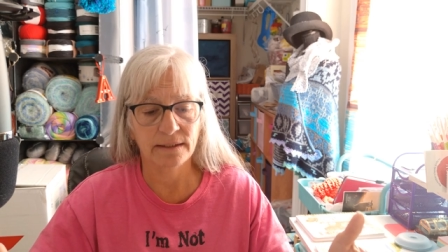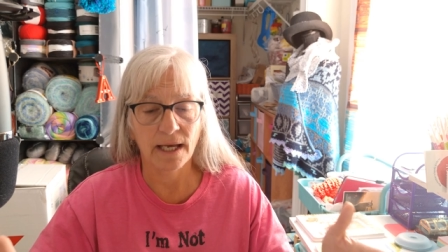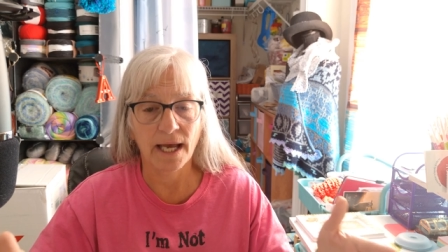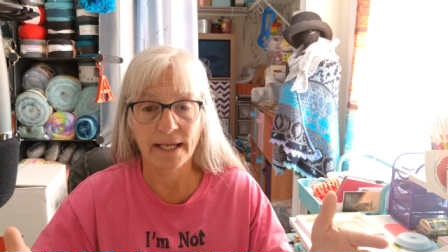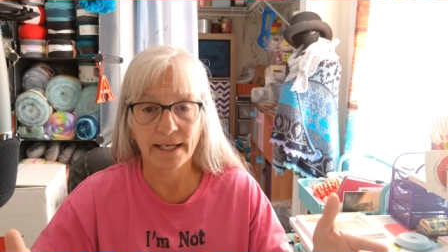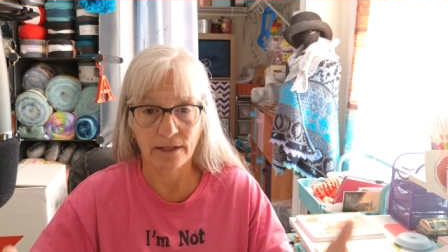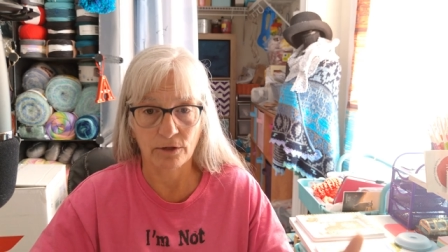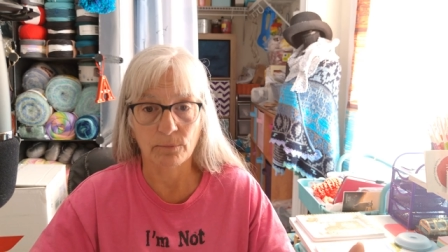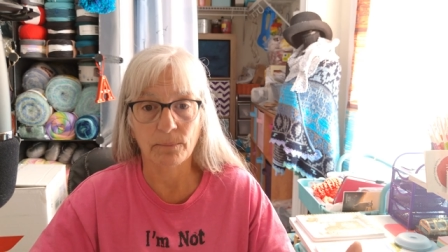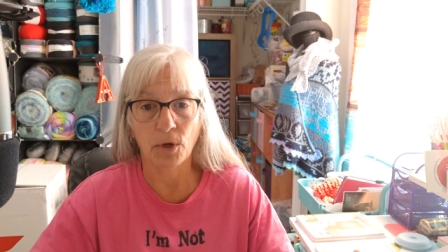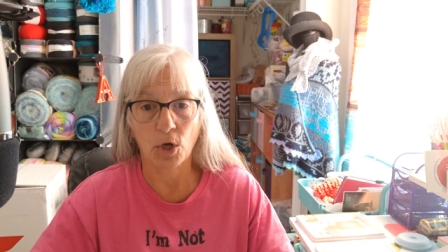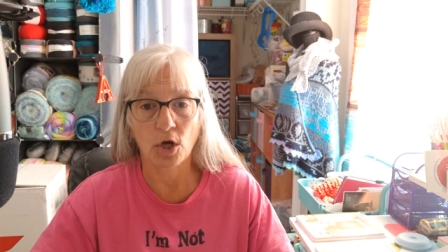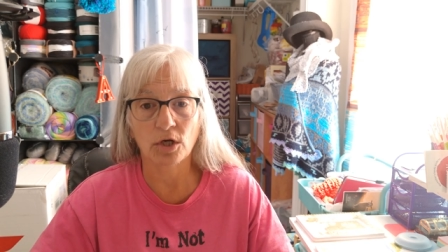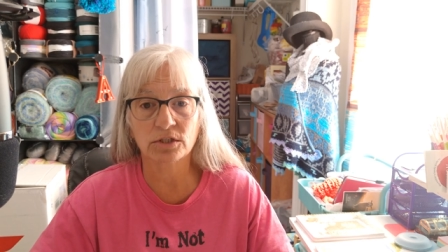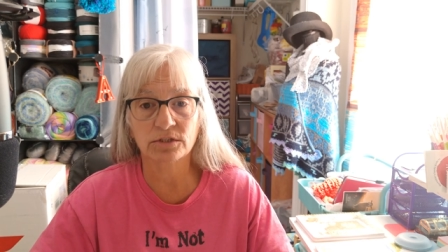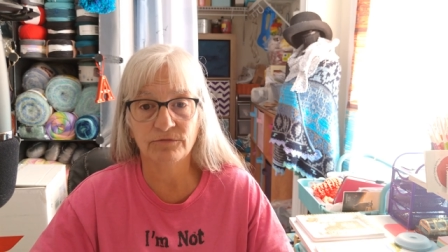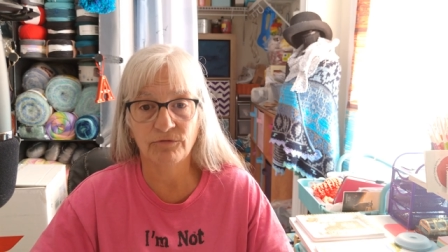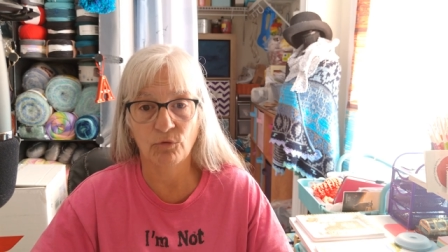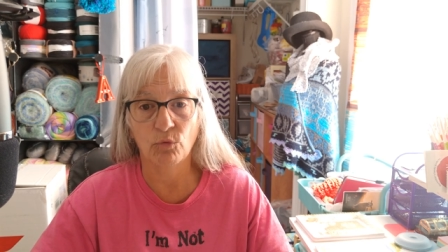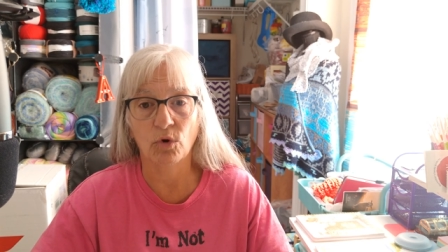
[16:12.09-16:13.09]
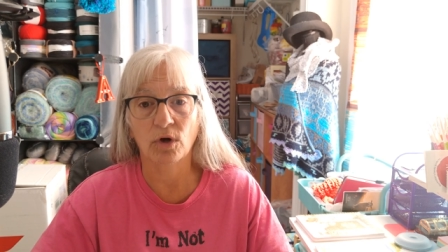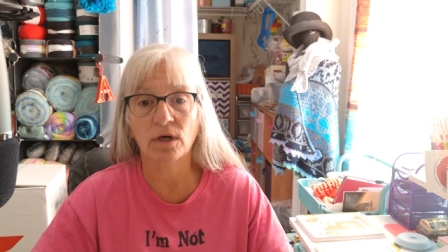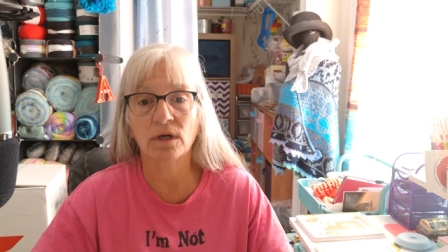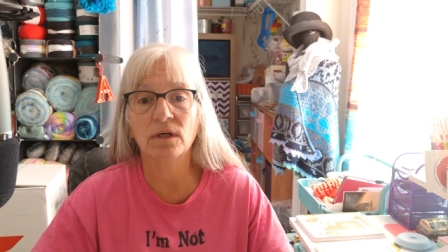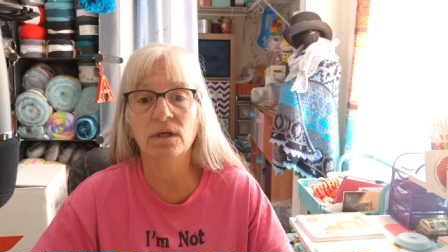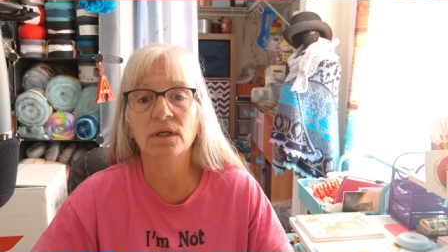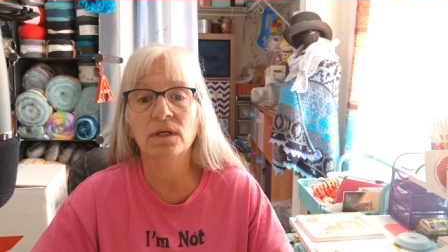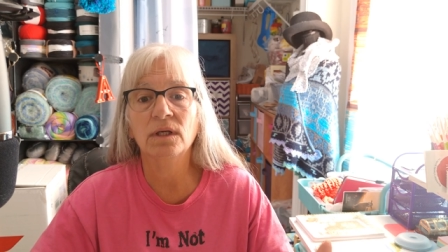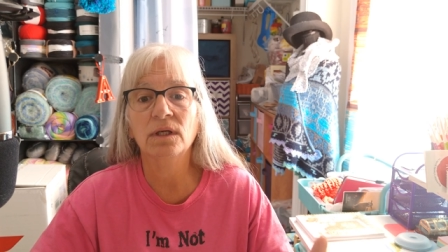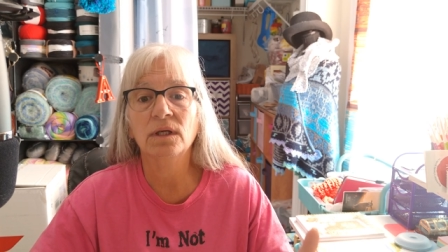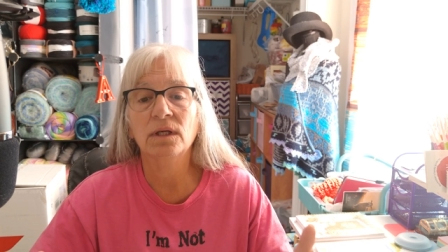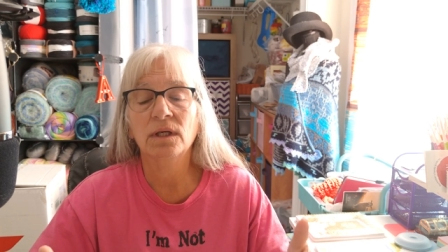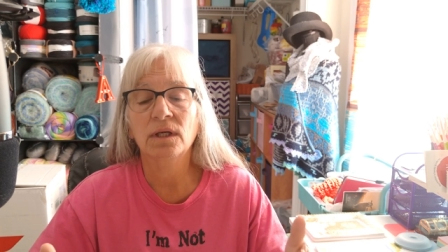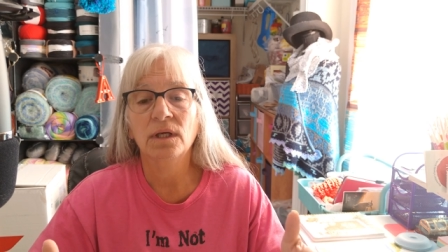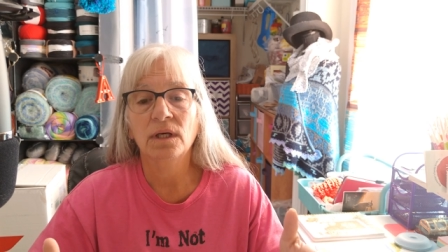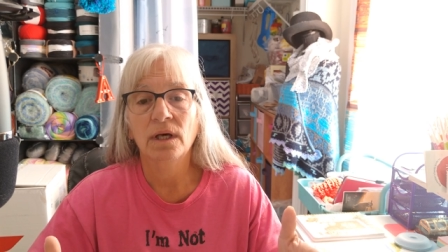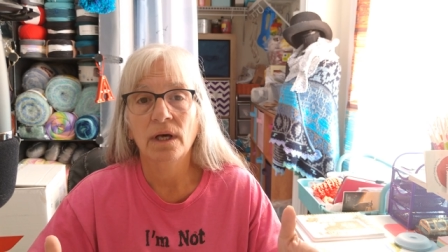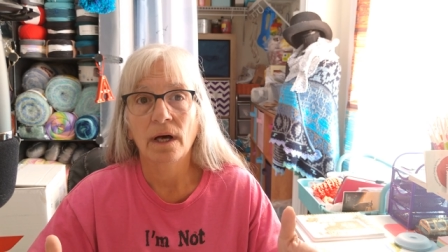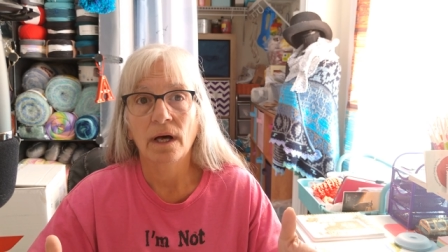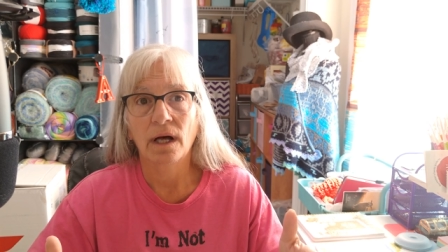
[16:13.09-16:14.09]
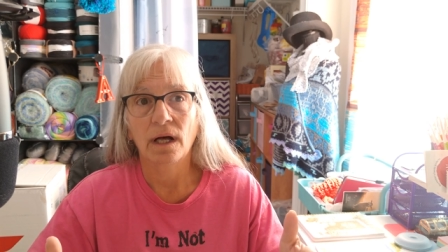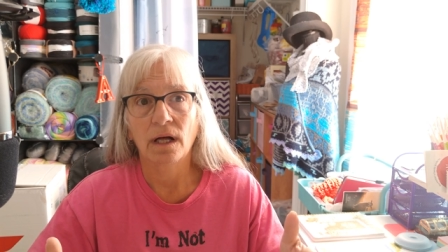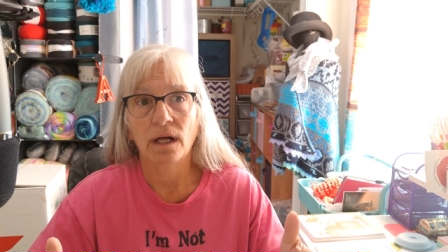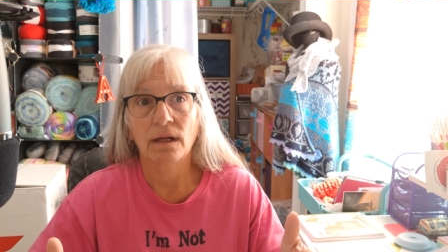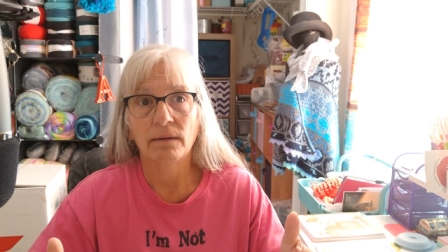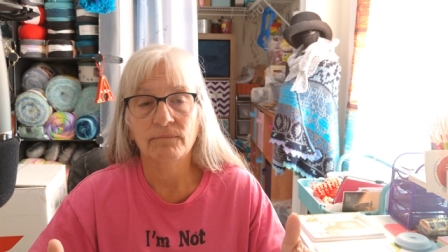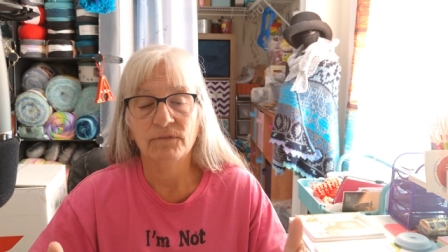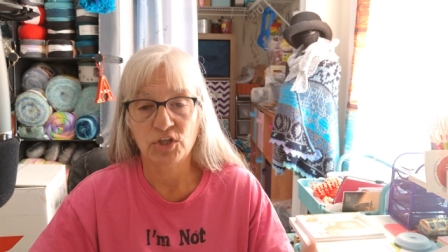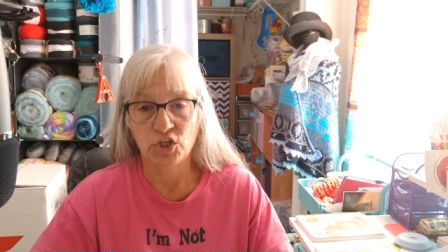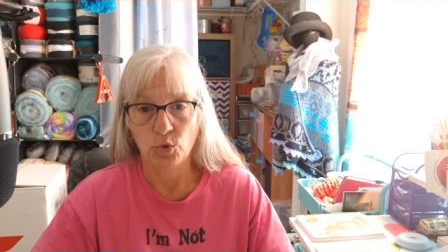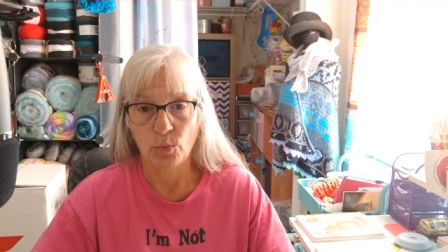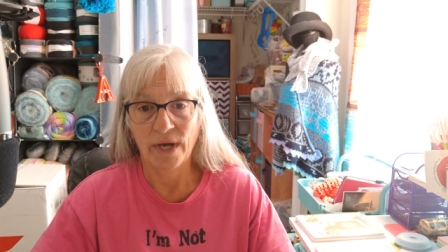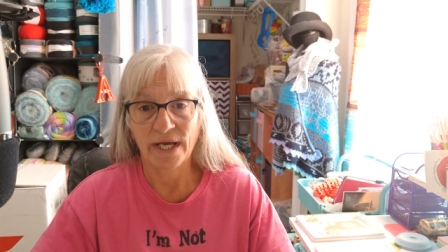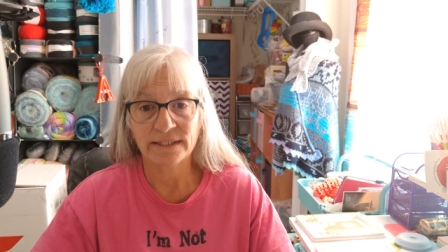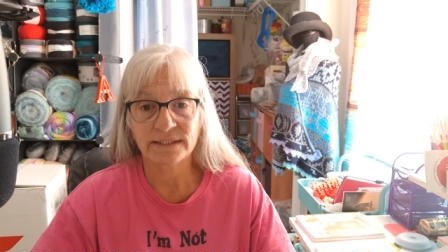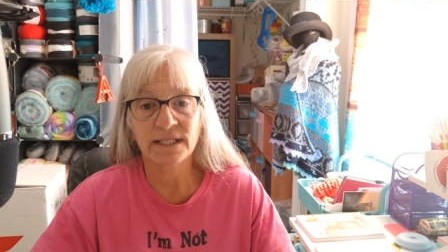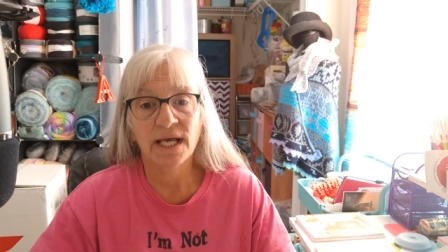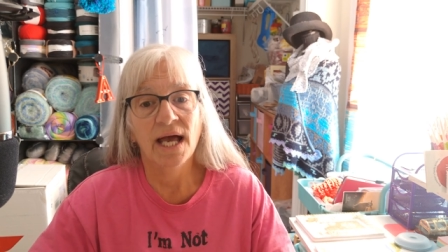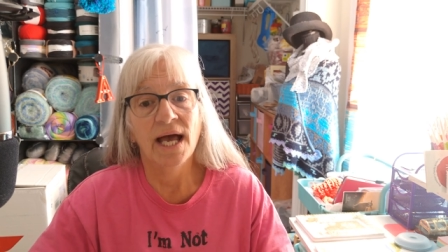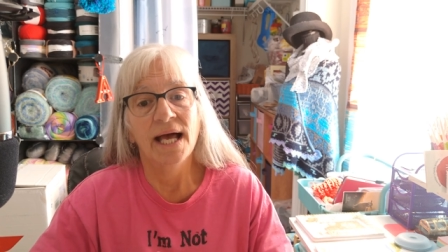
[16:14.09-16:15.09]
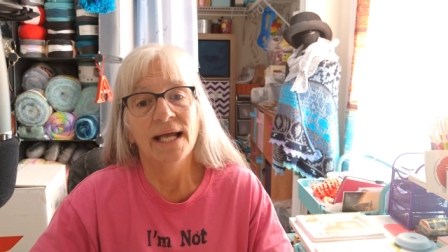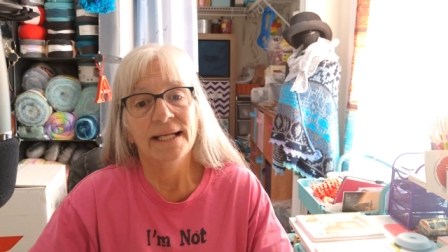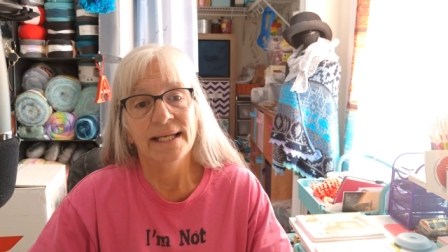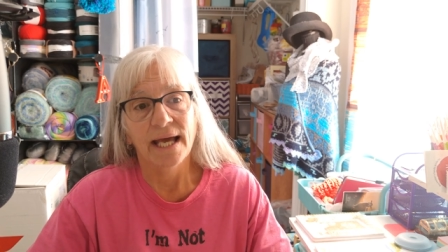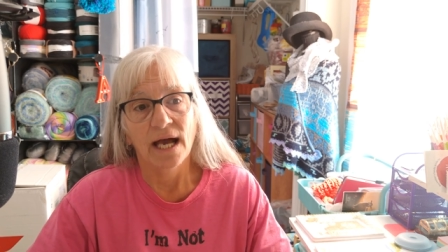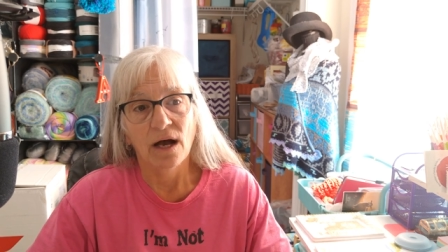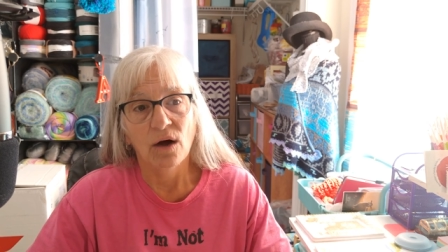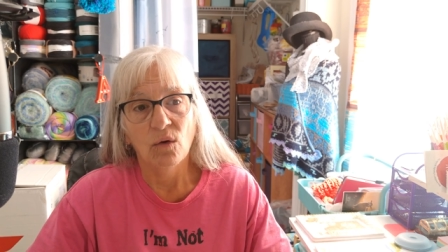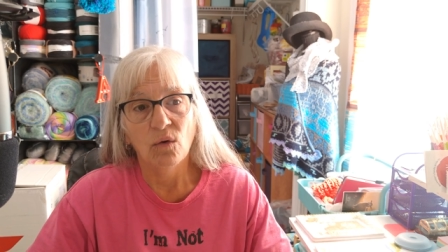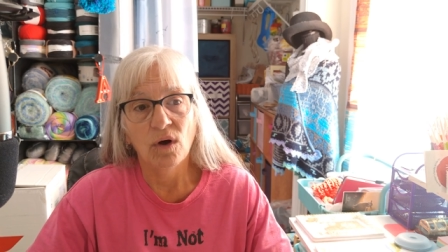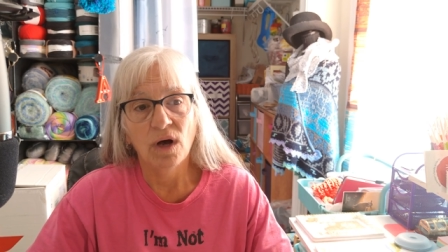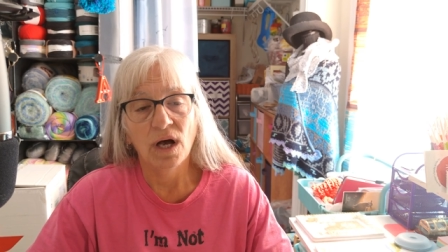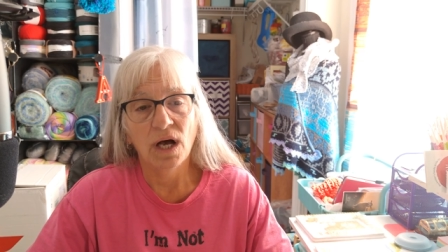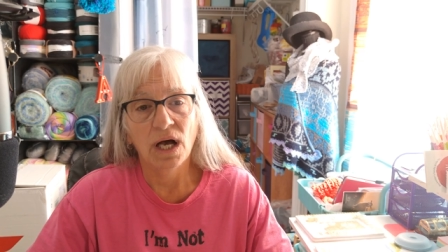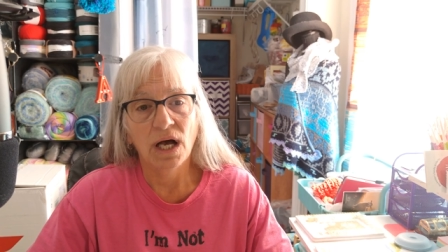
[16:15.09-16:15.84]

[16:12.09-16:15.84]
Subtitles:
another box for the U.S. Now,